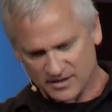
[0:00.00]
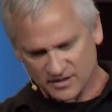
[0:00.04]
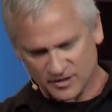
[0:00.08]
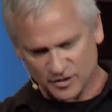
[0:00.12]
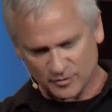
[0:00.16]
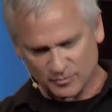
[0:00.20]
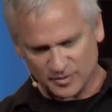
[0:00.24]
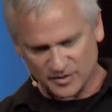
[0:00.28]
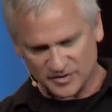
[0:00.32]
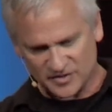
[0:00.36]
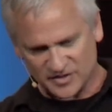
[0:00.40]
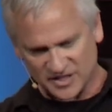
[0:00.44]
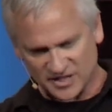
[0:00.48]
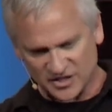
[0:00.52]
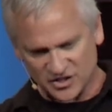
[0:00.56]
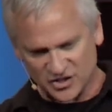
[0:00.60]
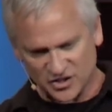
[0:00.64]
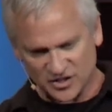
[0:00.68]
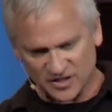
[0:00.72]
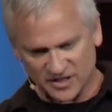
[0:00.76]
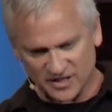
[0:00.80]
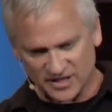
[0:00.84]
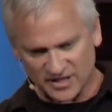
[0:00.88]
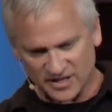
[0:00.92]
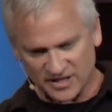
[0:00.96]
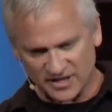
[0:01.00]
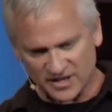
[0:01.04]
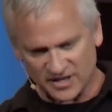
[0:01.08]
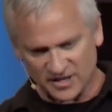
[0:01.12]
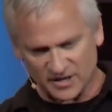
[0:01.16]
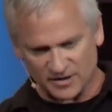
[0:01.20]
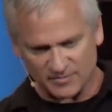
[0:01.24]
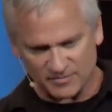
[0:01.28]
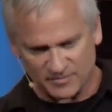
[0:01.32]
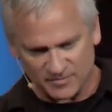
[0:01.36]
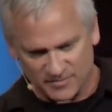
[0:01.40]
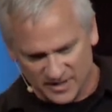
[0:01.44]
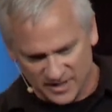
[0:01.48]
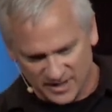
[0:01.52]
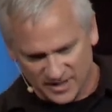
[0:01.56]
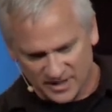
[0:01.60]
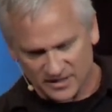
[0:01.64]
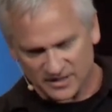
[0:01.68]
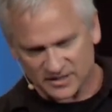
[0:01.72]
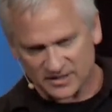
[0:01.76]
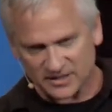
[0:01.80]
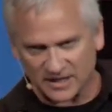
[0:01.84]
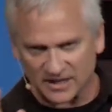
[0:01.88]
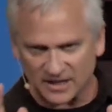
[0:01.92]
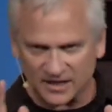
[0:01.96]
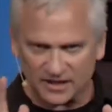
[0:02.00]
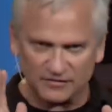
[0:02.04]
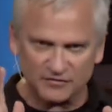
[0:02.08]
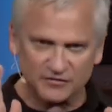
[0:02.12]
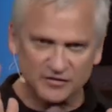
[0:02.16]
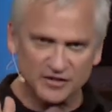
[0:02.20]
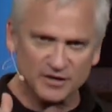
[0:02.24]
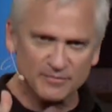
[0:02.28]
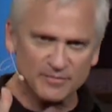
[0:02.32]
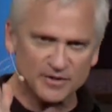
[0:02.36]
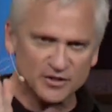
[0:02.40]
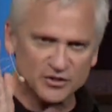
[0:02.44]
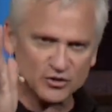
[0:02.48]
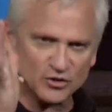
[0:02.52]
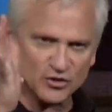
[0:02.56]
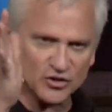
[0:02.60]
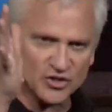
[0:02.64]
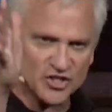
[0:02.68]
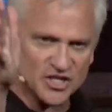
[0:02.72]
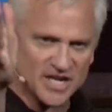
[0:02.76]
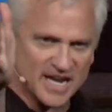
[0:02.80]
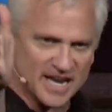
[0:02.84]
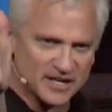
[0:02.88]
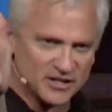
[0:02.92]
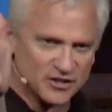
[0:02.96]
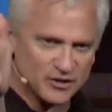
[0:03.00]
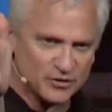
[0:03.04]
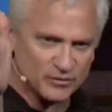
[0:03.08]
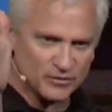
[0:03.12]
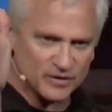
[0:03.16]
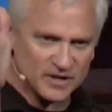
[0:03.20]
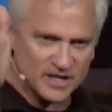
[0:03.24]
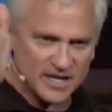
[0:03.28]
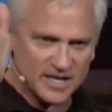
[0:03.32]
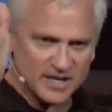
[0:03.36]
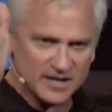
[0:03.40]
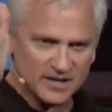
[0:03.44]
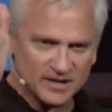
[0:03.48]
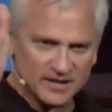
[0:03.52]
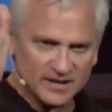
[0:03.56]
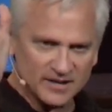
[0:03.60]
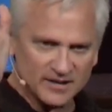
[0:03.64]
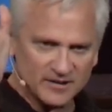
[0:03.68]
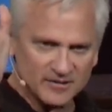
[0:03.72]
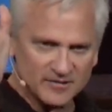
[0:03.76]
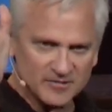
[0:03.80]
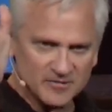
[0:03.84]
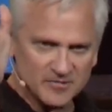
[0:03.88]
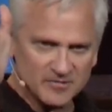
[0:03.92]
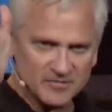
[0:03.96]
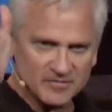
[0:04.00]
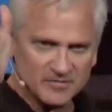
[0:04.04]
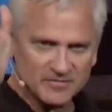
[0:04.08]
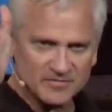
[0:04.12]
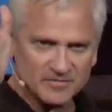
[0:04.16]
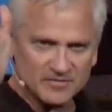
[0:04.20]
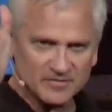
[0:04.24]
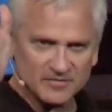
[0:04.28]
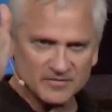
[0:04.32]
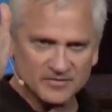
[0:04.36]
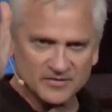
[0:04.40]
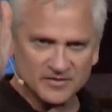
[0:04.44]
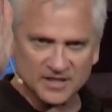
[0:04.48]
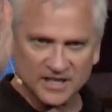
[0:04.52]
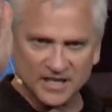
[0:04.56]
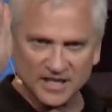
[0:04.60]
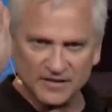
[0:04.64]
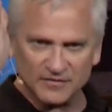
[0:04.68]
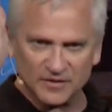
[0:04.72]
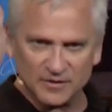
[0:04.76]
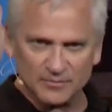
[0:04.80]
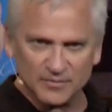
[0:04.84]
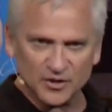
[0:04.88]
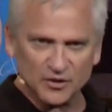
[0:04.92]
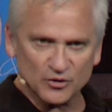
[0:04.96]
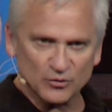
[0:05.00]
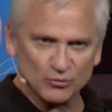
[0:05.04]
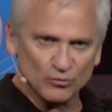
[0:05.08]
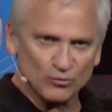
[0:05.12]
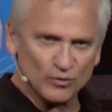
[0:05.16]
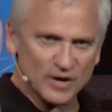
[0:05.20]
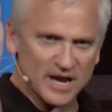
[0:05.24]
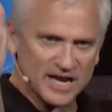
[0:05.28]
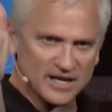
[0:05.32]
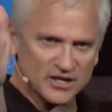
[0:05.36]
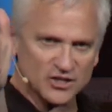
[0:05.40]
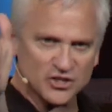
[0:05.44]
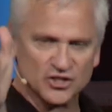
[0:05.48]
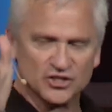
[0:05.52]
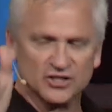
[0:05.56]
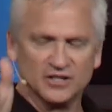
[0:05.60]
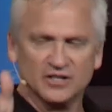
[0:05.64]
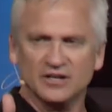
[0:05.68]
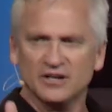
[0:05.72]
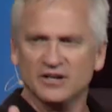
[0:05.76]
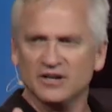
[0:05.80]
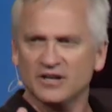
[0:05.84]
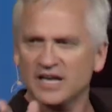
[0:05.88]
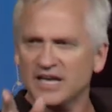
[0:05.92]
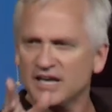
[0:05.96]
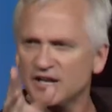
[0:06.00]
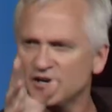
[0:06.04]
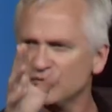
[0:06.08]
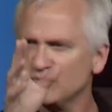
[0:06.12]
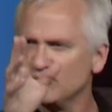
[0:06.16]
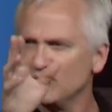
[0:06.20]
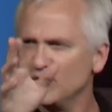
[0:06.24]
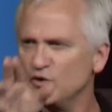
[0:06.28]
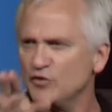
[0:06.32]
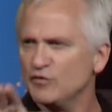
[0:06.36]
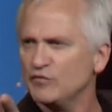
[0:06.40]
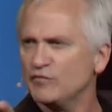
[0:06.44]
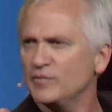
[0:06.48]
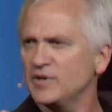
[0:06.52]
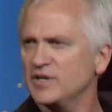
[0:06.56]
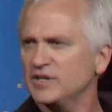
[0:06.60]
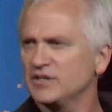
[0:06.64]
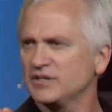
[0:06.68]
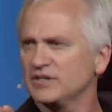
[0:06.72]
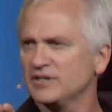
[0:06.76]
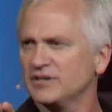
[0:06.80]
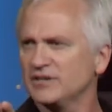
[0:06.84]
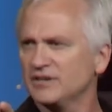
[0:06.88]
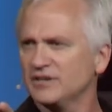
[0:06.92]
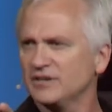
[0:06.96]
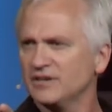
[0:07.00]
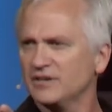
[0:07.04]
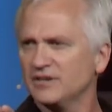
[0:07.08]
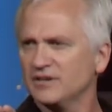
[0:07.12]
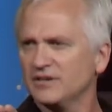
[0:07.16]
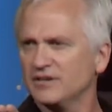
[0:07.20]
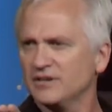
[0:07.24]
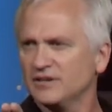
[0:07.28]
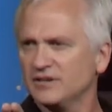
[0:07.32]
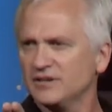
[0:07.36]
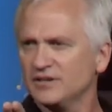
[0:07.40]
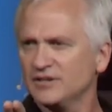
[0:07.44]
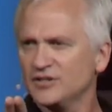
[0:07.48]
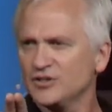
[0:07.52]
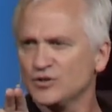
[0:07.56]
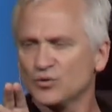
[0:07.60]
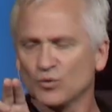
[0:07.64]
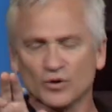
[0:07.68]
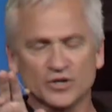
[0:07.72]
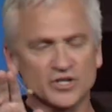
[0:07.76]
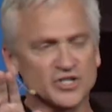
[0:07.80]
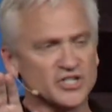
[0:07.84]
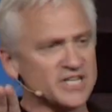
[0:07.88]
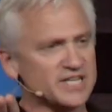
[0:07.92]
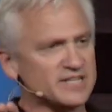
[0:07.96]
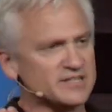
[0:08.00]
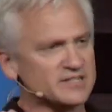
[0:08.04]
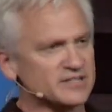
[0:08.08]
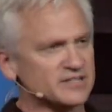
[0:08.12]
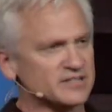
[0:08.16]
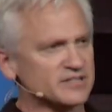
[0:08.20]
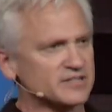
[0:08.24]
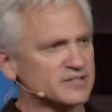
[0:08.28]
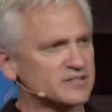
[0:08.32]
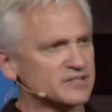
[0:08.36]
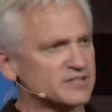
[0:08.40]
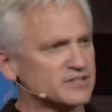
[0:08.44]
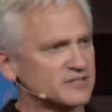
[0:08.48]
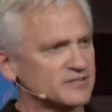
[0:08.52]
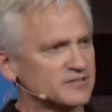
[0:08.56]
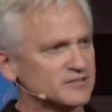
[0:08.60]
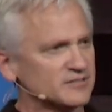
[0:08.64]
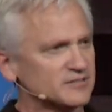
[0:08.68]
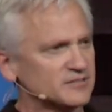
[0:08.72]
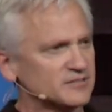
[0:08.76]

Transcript: to position them, to give them a trajectory, to give them a direction and a movement toward Jesus.